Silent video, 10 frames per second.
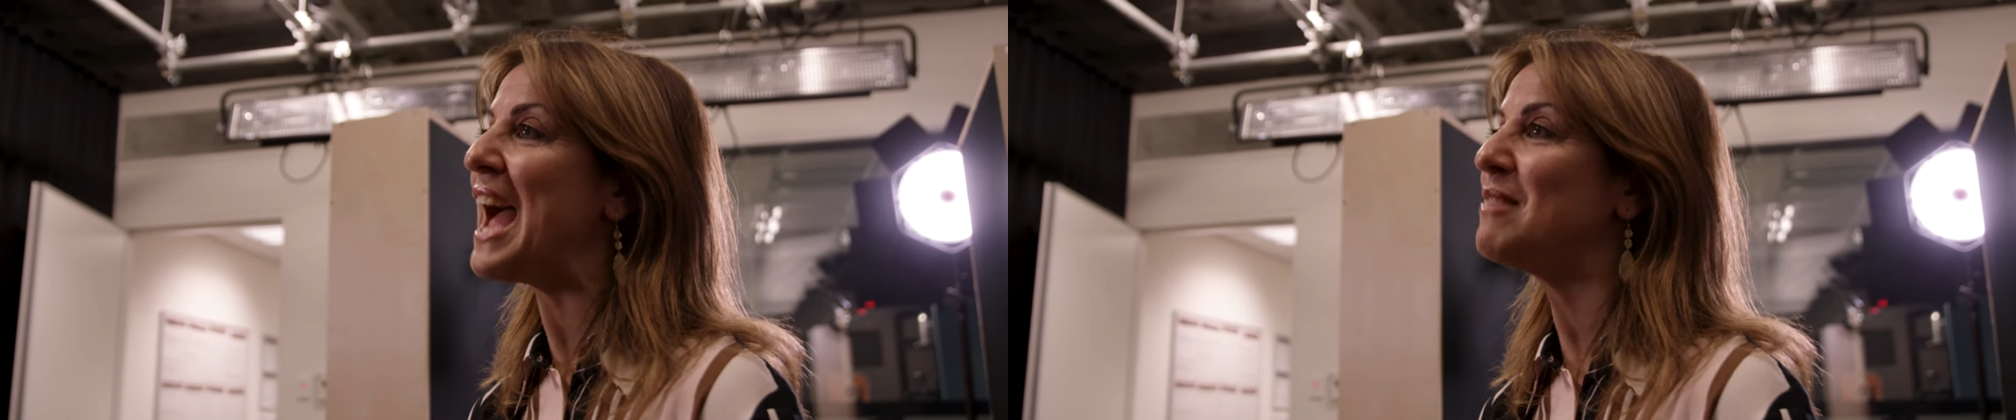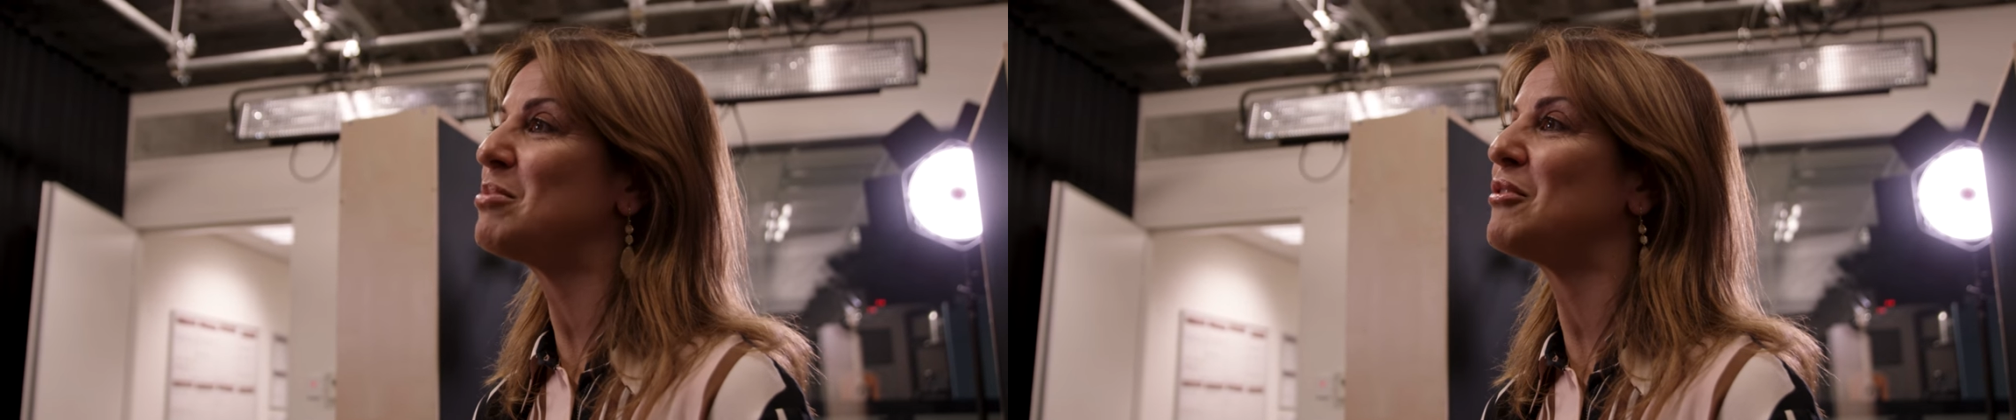
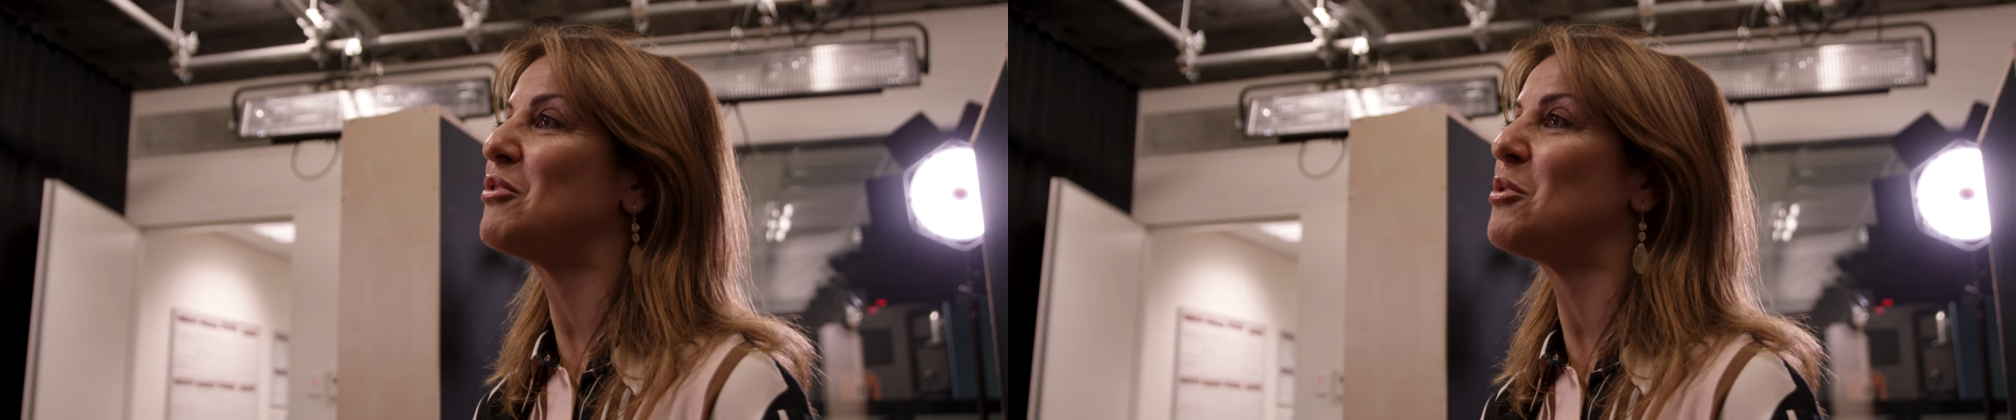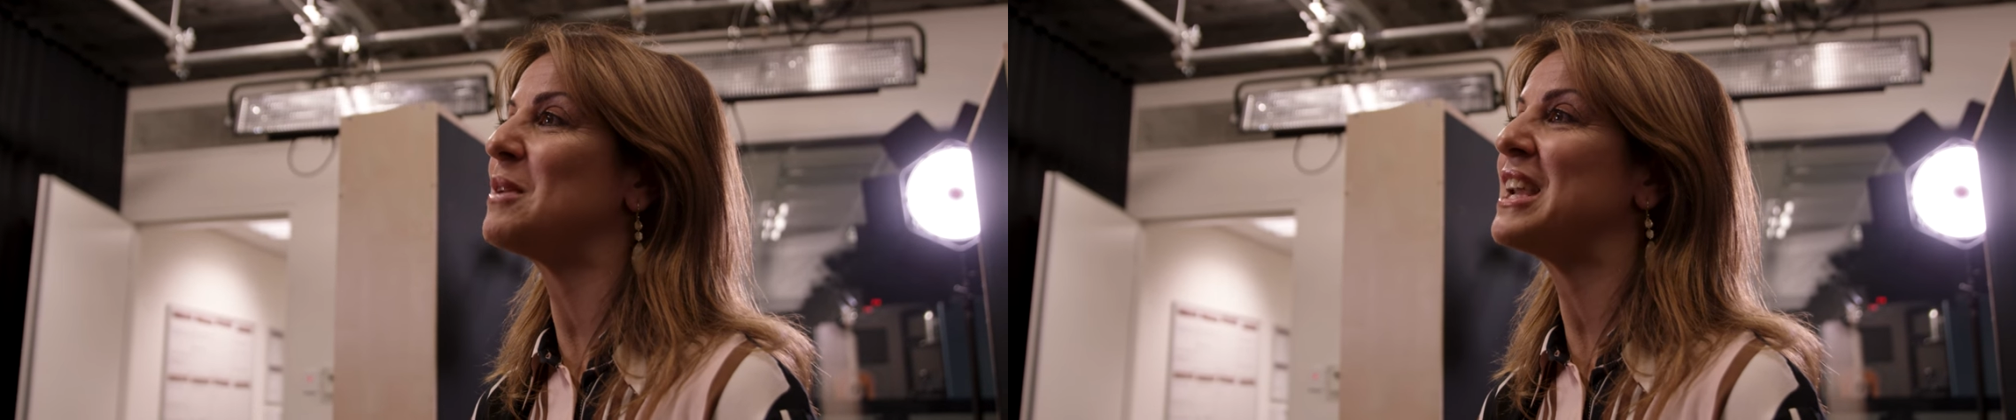and
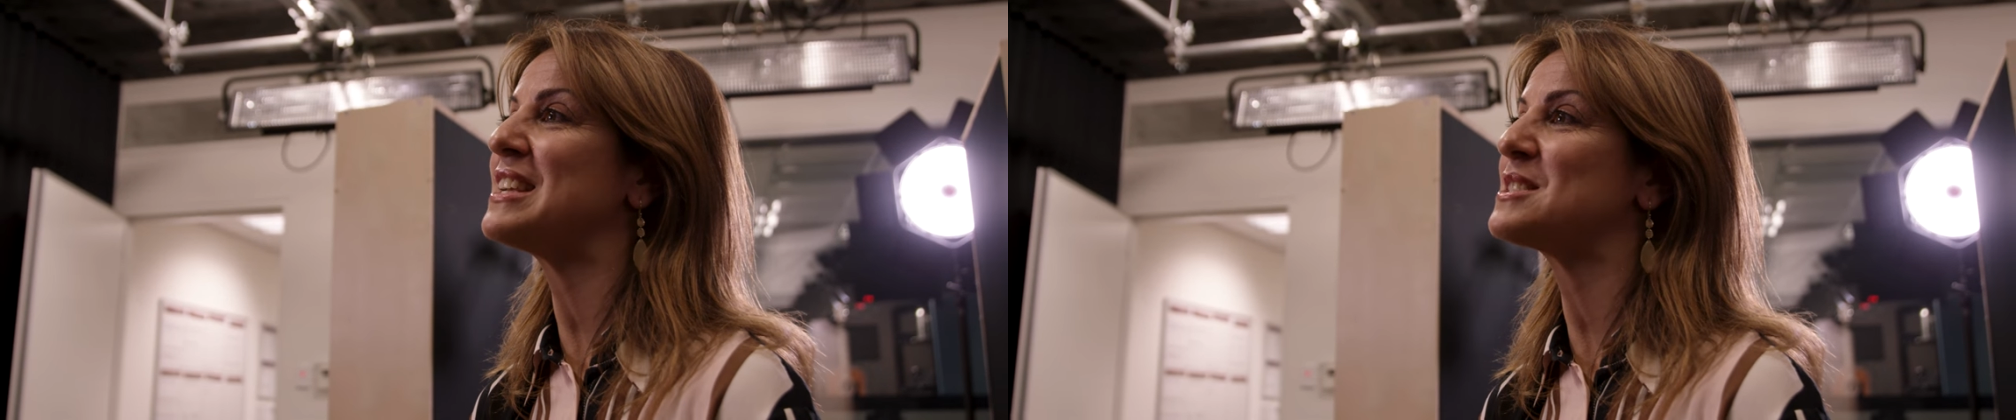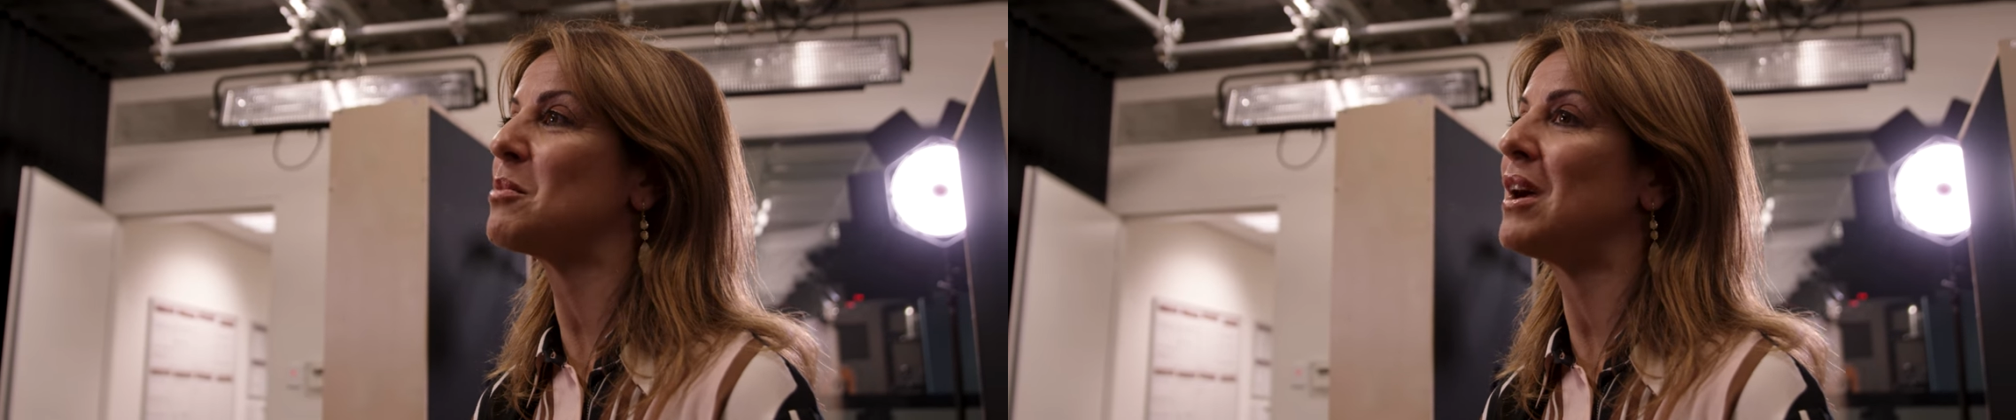performing
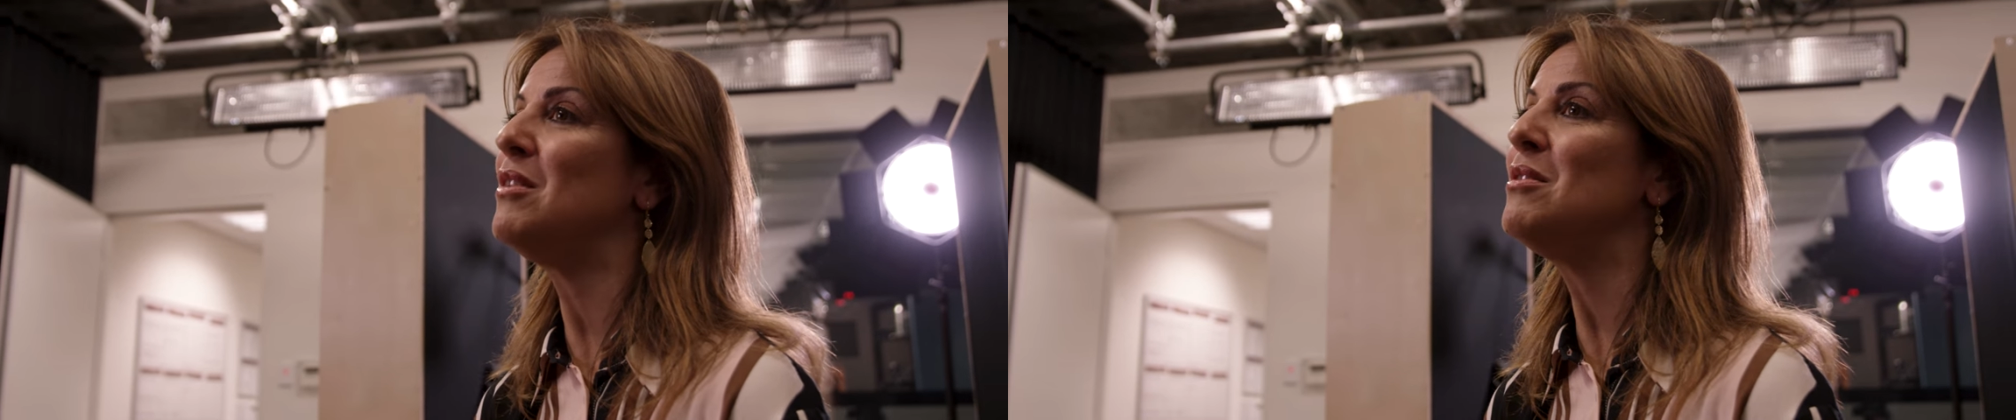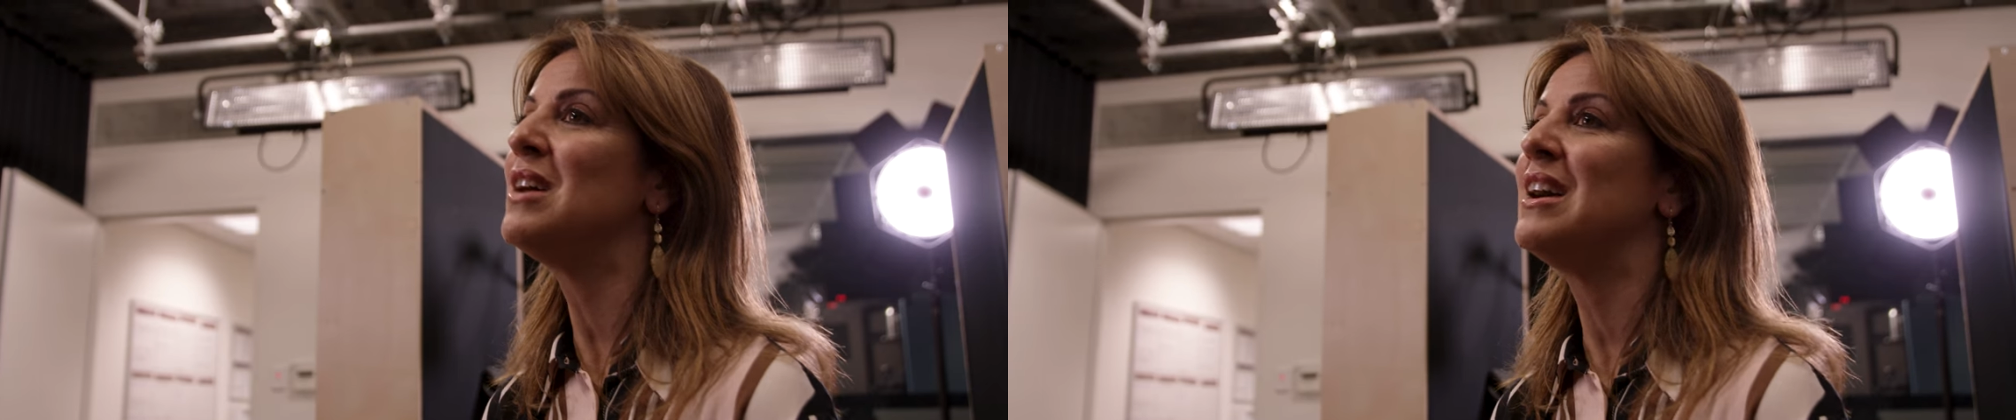as
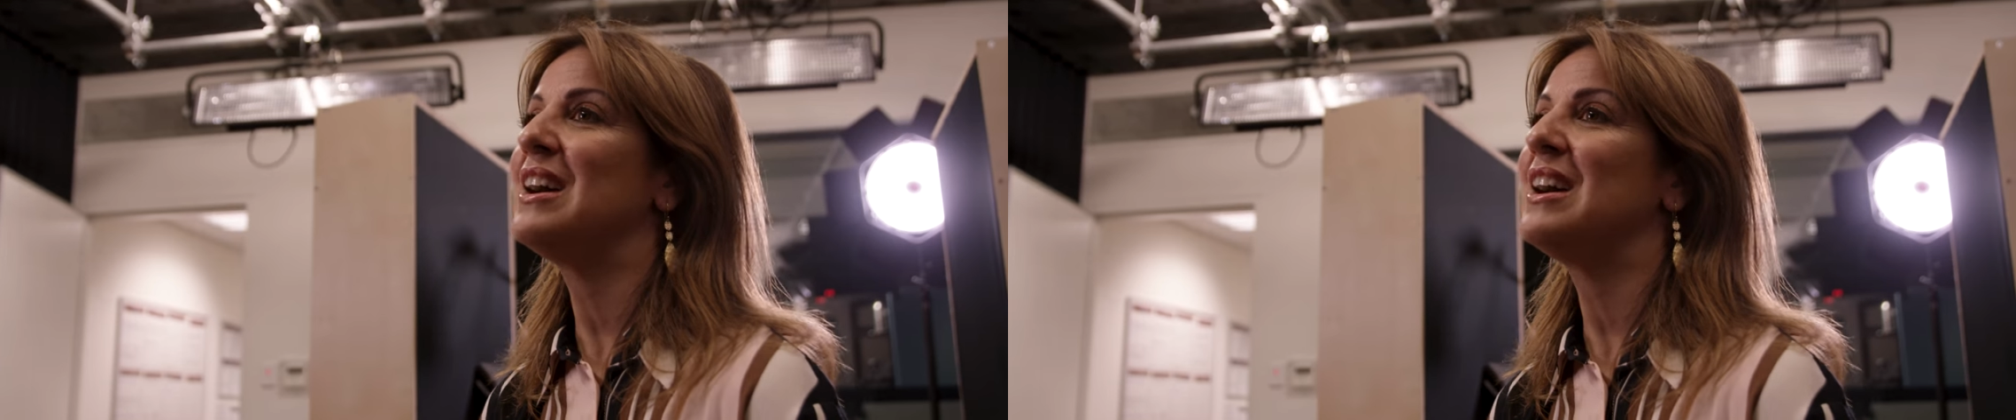well.